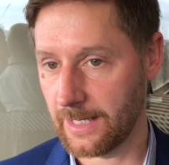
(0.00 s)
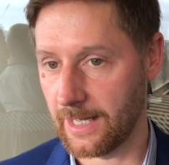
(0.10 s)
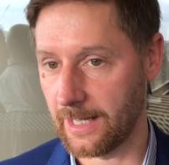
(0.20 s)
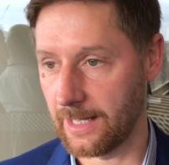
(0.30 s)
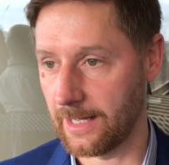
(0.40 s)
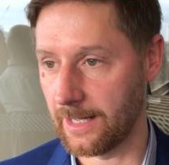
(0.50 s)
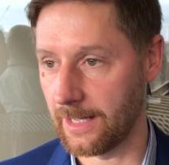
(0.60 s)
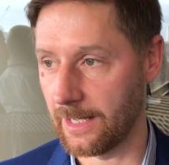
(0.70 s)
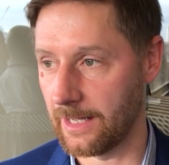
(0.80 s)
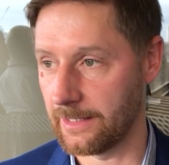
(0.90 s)

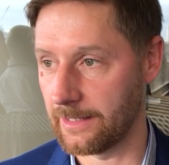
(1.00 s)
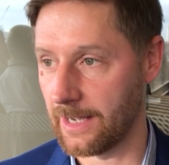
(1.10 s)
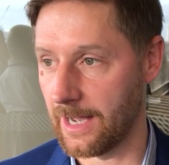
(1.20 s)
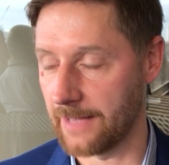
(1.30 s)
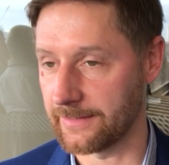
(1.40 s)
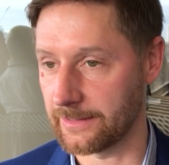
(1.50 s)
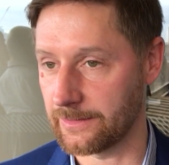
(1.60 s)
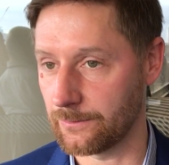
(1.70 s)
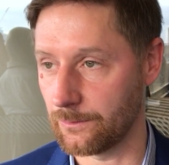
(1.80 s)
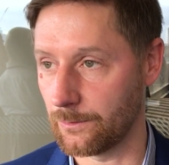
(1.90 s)
I
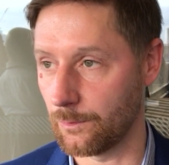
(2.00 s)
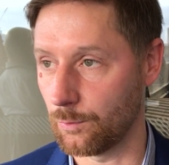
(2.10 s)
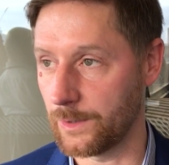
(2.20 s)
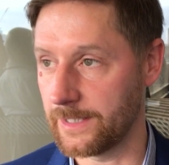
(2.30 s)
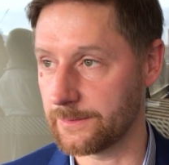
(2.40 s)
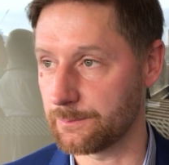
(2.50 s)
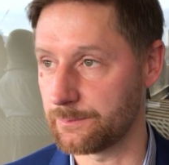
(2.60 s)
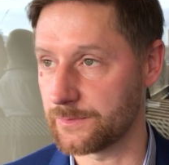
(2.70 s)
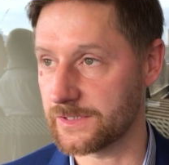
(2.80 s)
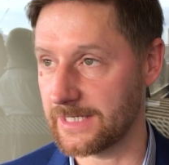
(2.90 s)
think we are
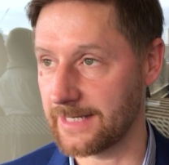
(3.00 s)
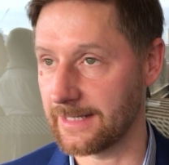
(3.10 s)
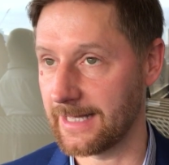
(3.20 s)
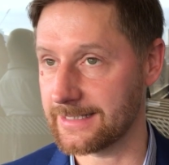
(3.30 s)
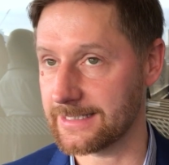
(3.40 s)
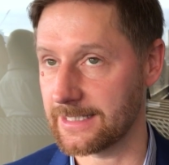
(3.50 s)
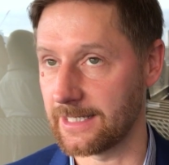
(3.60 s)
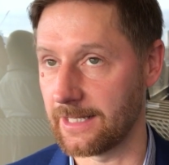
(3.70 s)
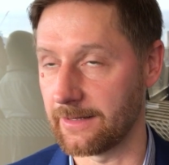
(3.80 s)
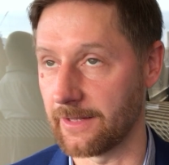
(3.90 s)
seeing that
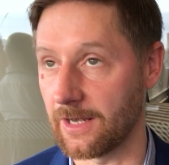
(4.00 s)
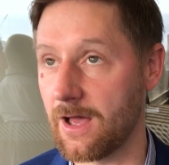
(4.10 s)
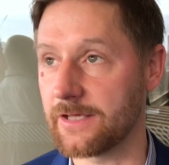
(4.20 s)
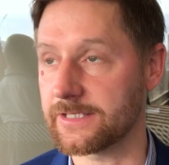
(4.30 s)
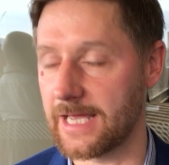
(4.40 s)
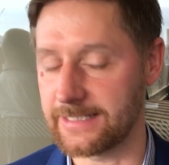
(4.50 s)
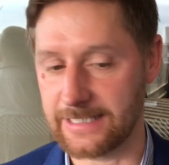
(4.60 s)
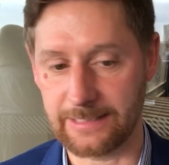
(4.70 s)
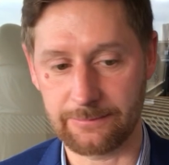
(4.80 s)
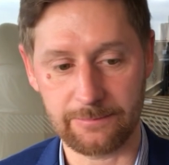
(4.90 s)
the last
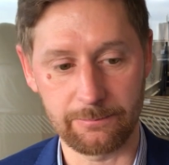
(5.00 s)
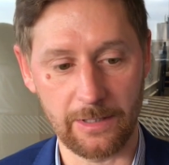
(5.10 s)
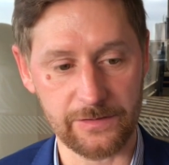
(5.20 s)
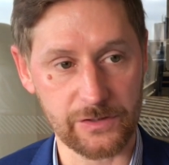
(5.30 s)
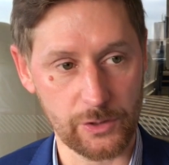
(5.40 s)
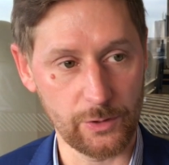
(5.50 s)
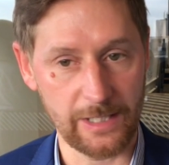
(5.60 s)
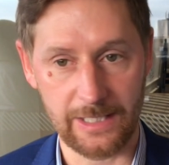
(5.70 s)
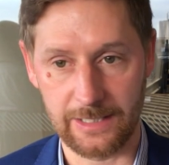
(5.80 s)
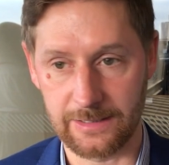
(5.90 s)
18 months, 2
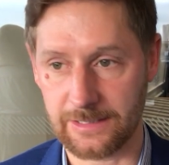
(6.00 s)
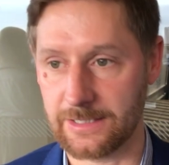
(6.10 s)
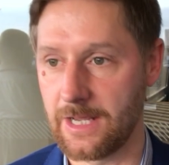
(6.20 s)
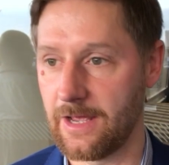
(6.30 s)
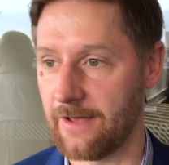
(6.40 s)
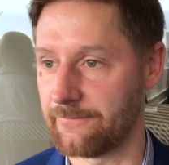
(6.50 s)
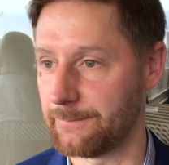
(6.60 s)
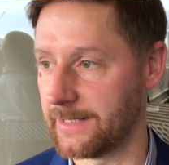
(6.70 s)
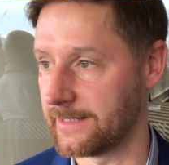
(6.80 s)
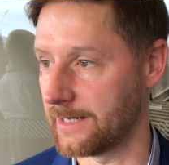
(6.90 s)
years have
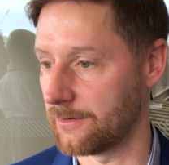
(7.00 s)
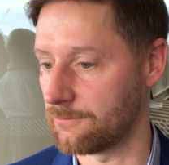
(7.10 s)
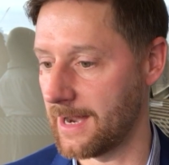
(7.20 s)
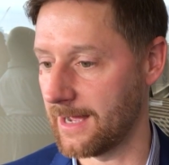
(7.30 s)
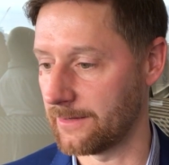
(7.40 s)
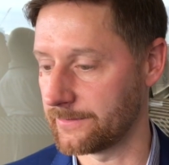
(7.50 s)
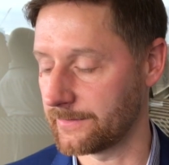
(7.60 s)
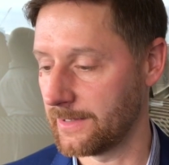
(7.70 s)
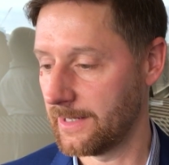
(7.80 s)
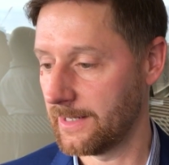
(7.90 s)
been around
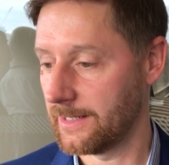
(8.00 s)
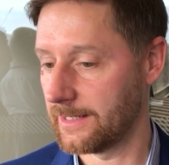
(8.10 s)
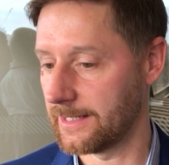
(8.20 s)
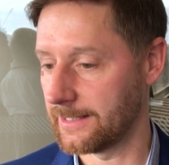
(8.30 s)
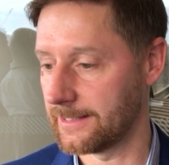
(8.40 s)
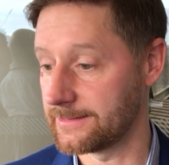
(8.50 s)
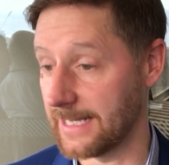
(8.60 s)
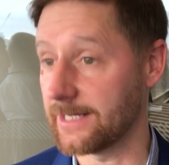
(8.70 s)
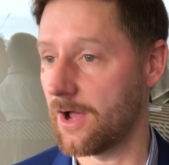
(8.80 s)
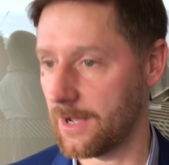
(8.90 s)

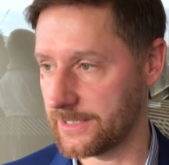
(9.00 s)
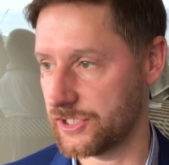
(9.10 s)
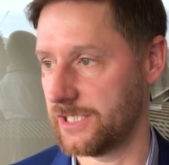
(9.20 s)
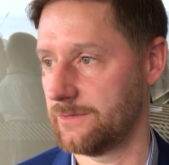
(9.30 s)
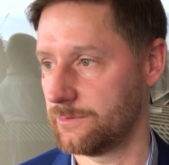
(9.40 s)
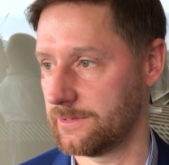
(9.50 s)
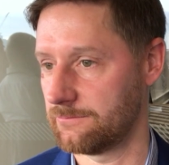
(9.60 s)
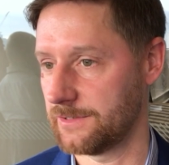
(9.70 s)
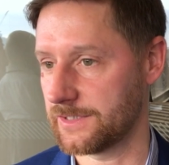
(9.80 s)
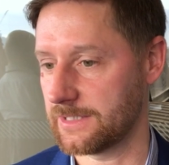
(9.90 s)
data hygiene within
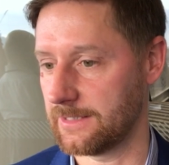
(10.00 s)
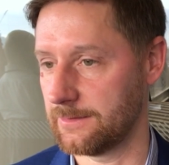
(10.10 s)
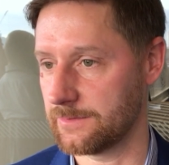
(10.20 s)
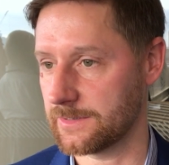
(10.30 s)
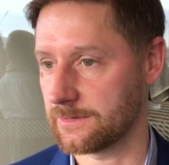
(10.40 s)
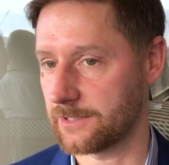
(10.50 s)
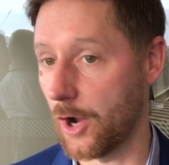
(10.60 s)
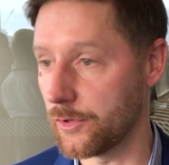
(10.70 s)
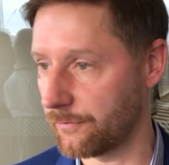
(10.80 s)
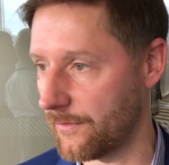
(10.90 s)
risk teams,
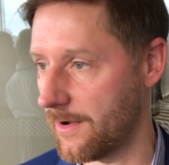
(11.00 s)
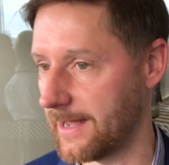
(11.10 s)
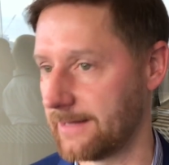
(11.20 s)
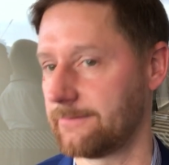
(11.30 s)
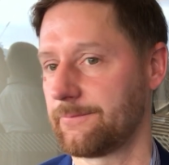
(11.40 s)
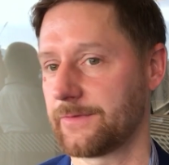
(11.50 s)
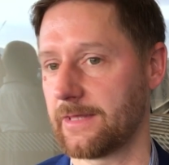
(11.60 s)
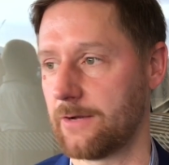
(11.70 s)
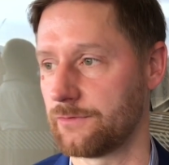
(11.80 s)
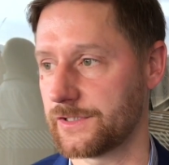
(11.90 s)
codifying
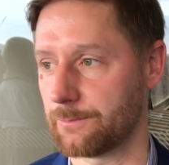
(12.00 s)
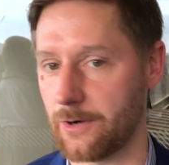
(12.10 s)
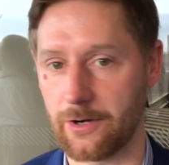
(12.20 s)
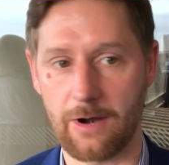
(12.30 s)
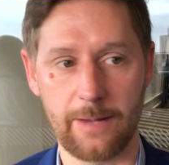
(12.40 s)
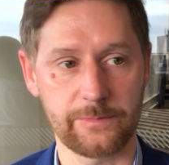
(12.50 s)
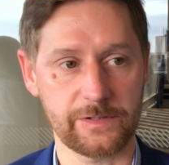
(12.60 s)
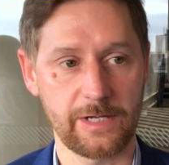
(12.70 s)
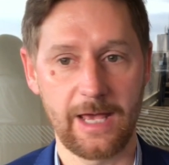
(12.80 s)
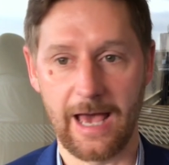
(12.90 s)
their risk
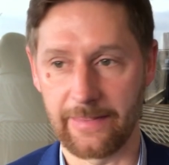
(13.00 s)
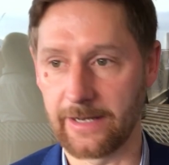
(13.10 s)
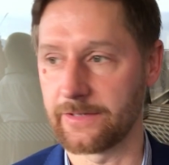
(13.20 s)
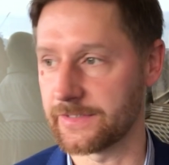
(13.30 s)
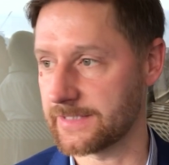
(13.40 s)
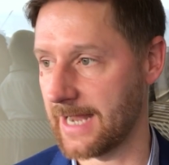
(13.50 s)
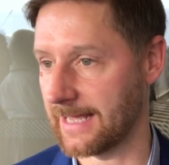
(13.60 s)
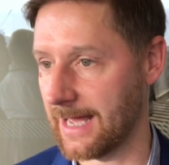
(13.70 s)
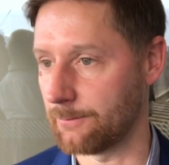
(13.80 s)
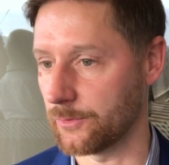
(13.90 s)
programs, and then
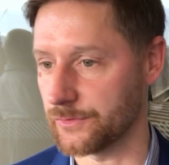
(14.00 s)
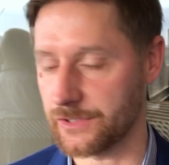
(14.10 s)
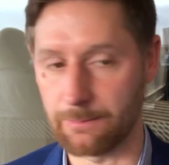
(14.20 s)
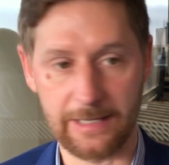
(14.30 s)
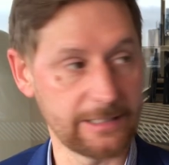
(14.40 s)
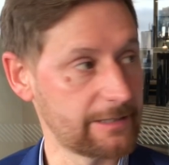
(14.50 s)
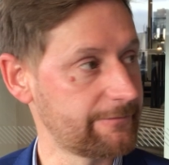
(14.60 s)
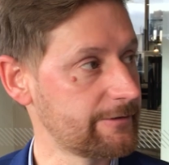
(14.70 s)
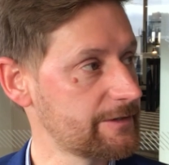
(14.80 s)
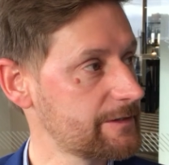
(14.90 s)
understanding how models can make a
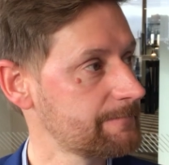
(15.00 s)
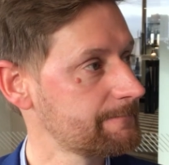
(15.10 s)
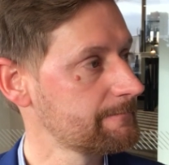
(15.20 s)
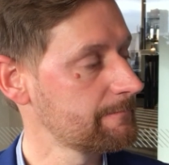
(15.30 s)
difference.